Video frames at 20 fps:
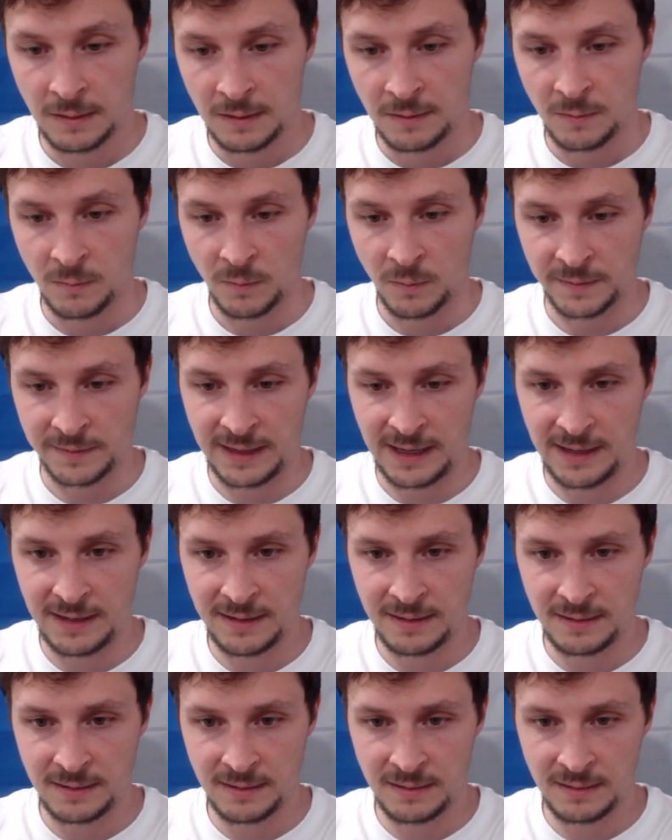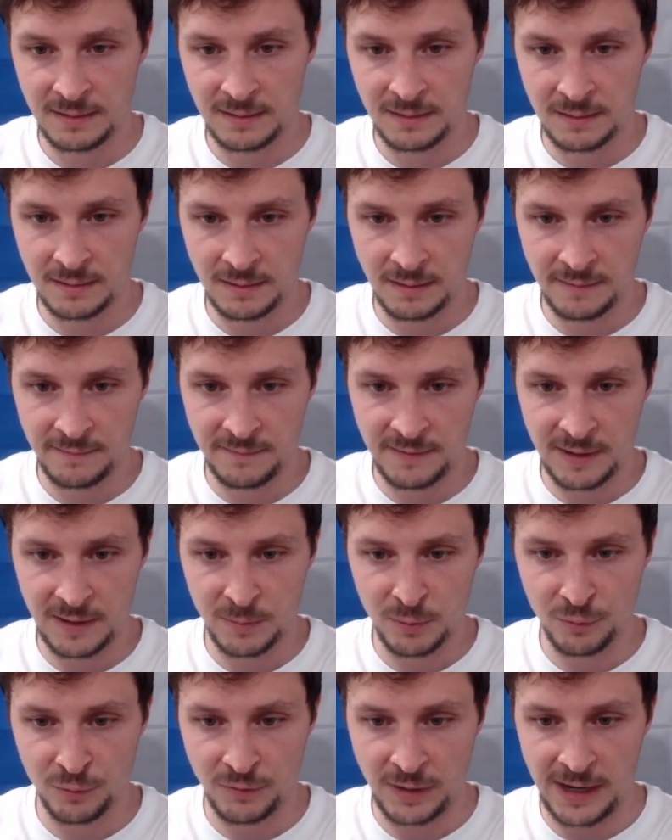Was that
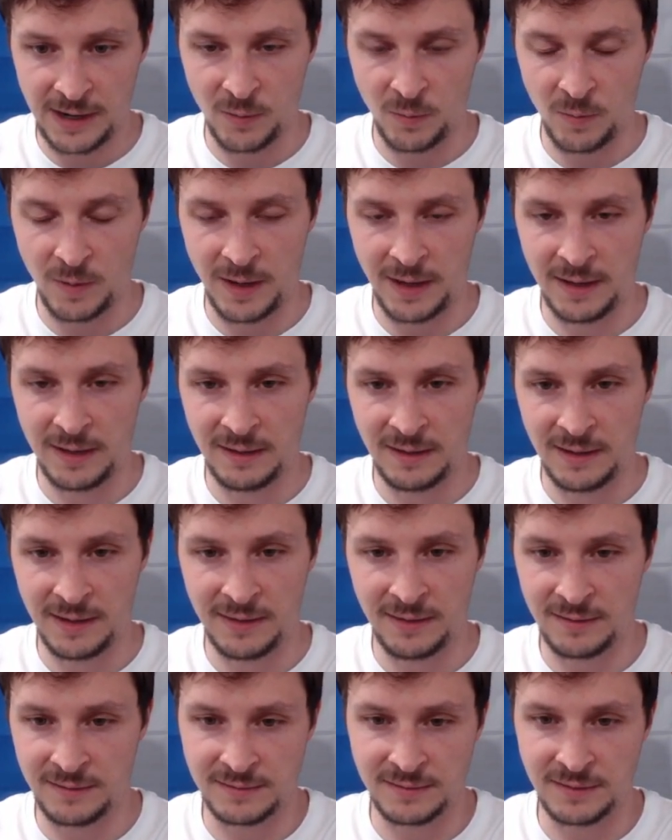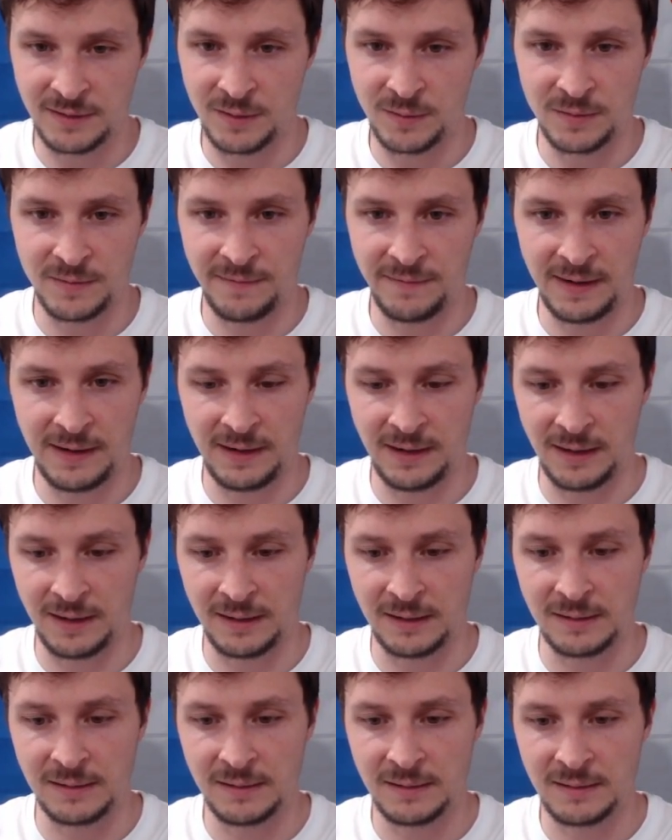available right away and there's no defending
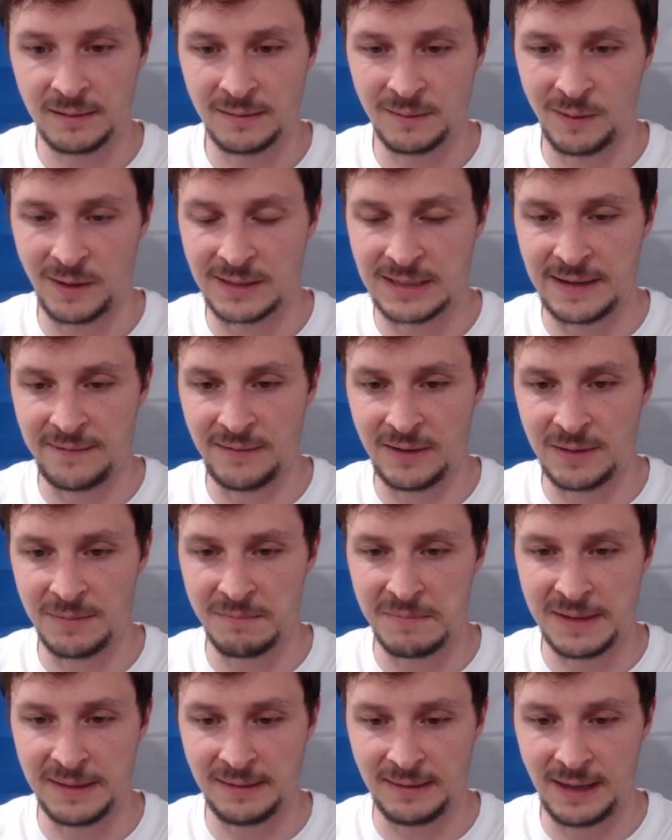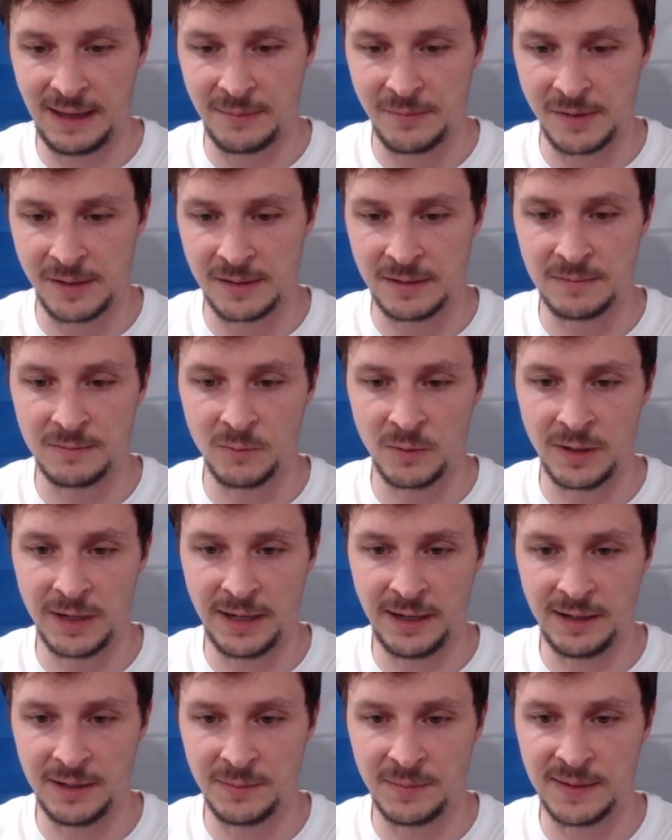it? So I definitely missed that, but we're not
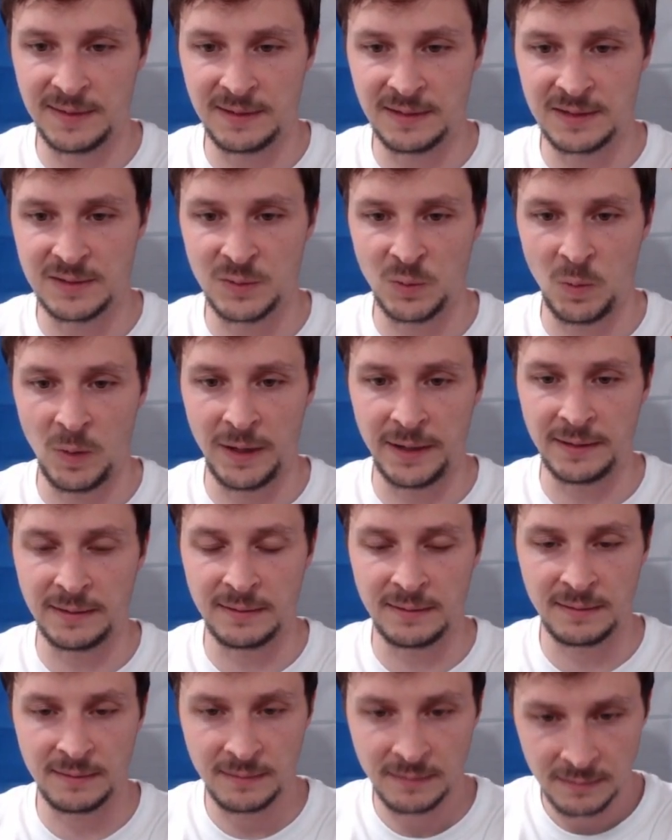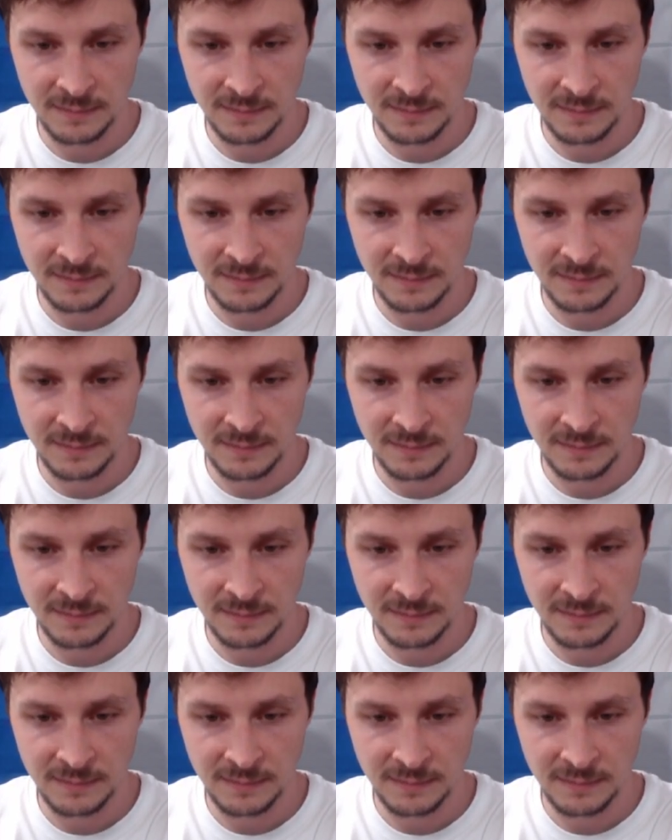going to miss it twice.